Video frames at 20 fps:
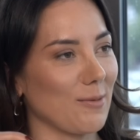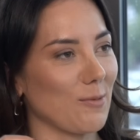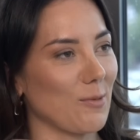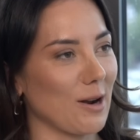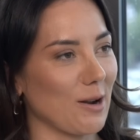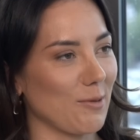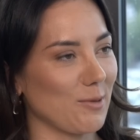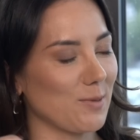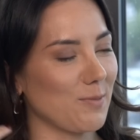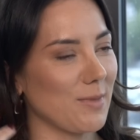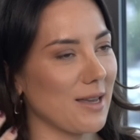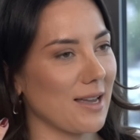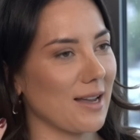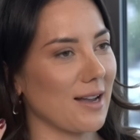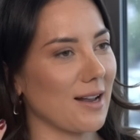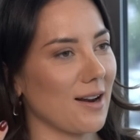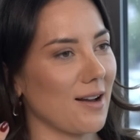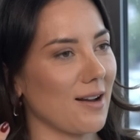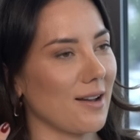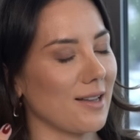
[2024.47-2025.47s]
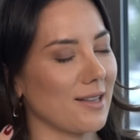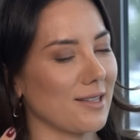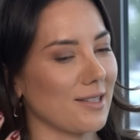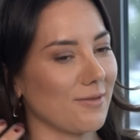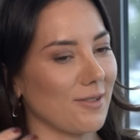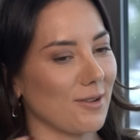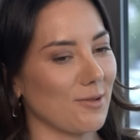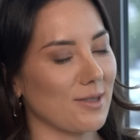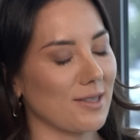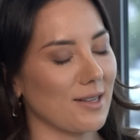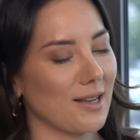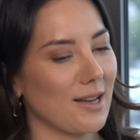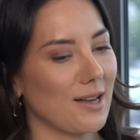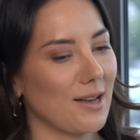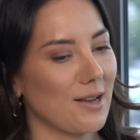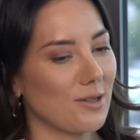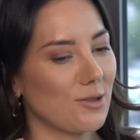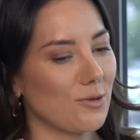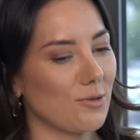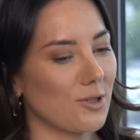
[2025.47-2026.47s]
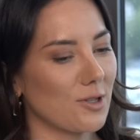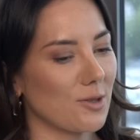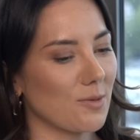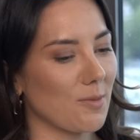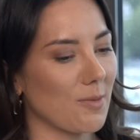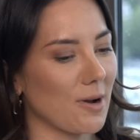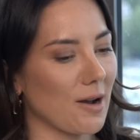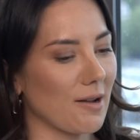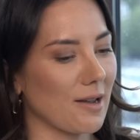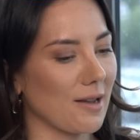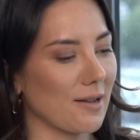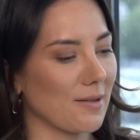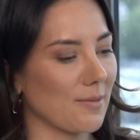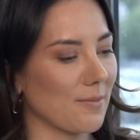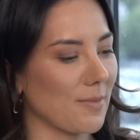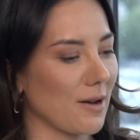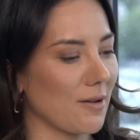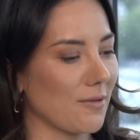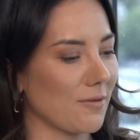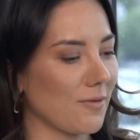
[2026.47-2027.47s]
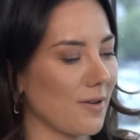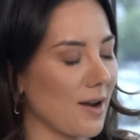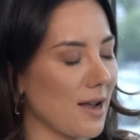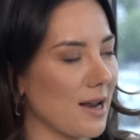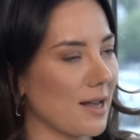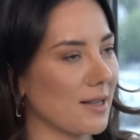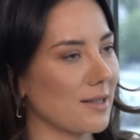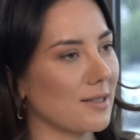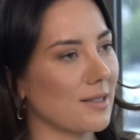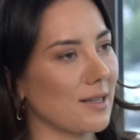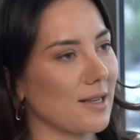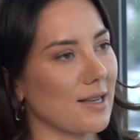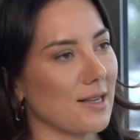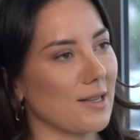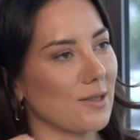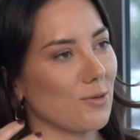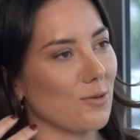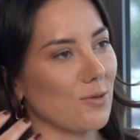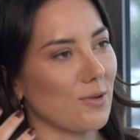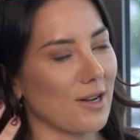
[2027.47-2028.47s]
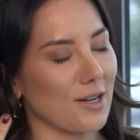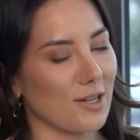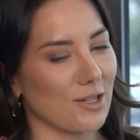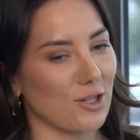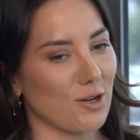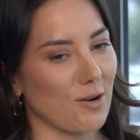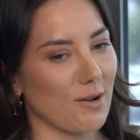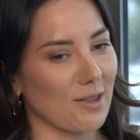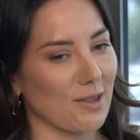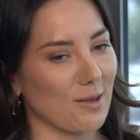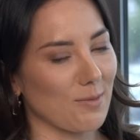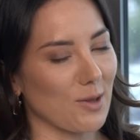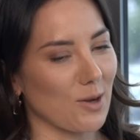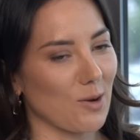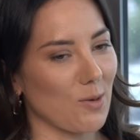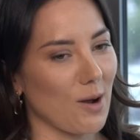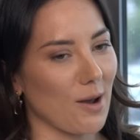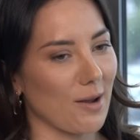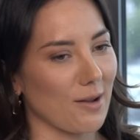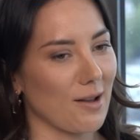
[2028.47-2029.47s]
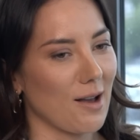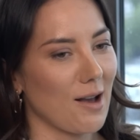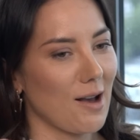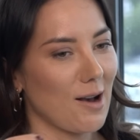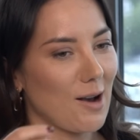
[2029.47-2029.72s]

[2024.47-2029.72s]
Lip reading: When I was meeting clients, if I was talking to them about finances or like showing them the quote,